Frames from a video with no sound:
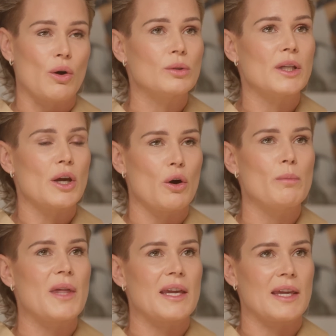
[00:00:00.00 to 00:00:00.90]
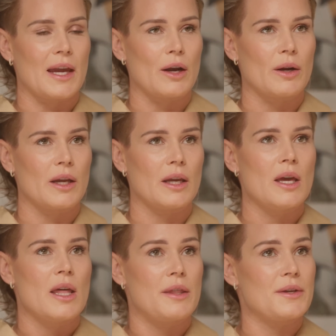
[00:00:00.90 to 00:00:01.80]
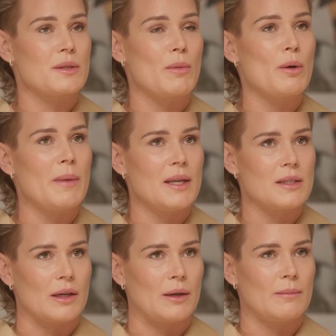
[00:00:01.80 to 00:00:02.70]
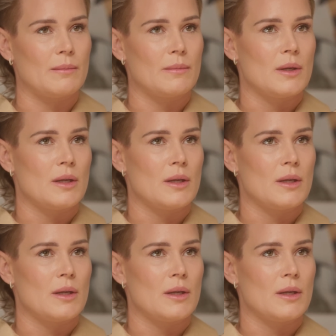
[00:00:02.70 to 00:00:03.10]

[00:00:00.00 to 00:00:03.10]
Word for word: only hope they carry this momentum